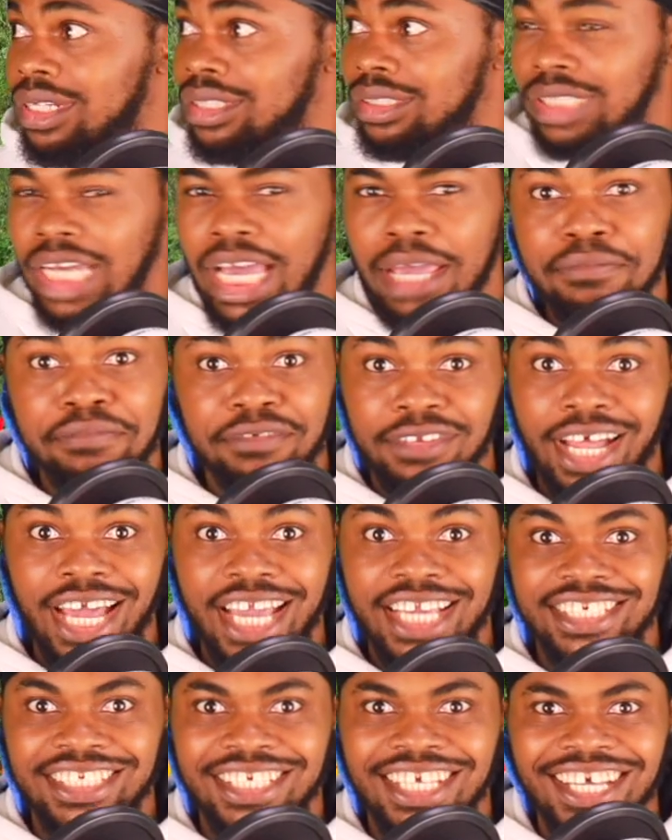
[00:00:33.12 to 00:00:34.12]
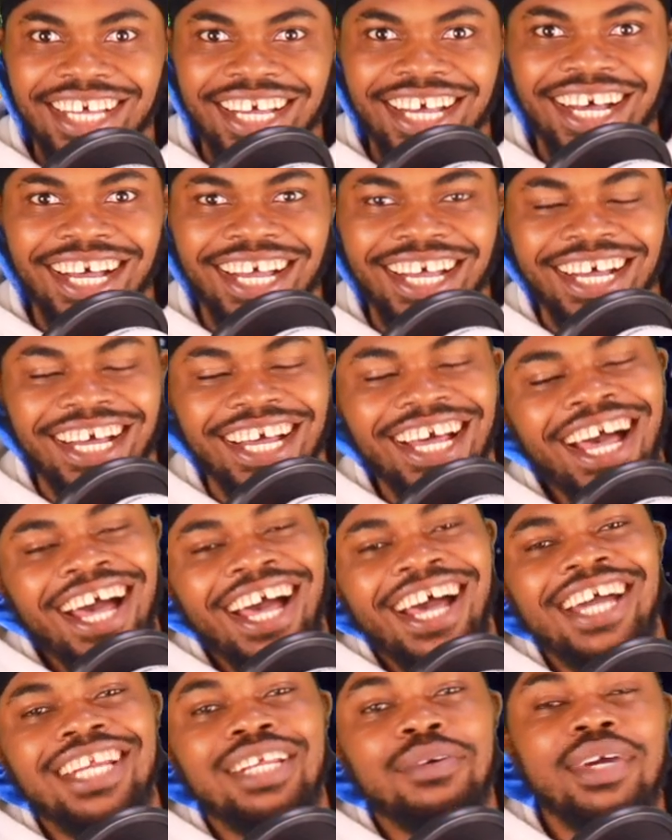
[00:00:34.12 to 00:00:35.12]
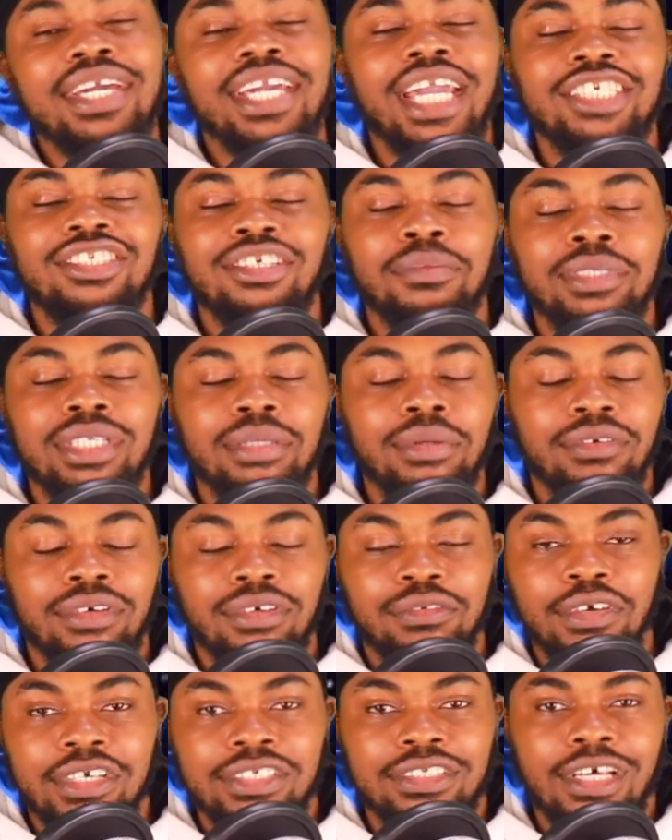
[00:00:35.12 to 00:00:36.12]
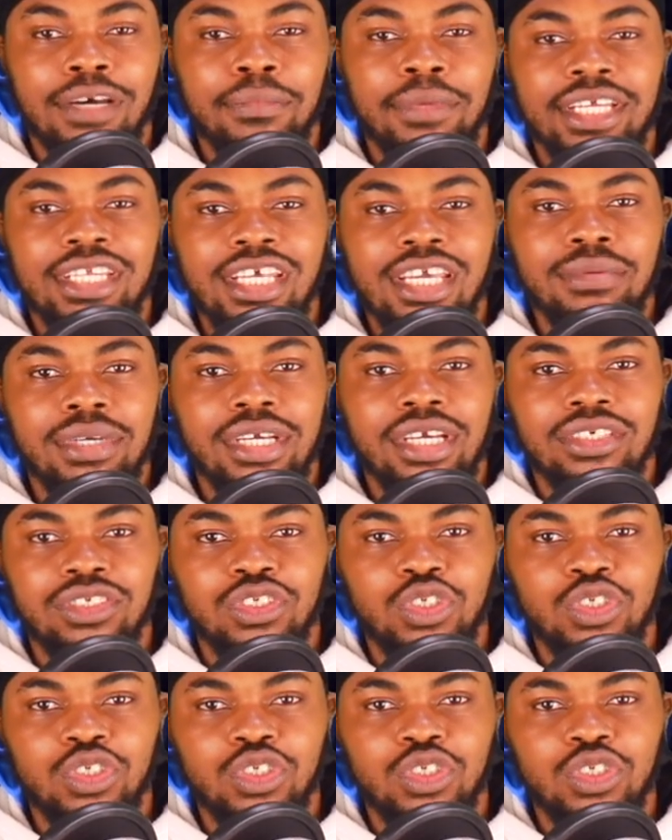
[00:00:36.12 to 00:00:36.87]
Time flies. Anyway, in case you're meeting me for the first time, my name is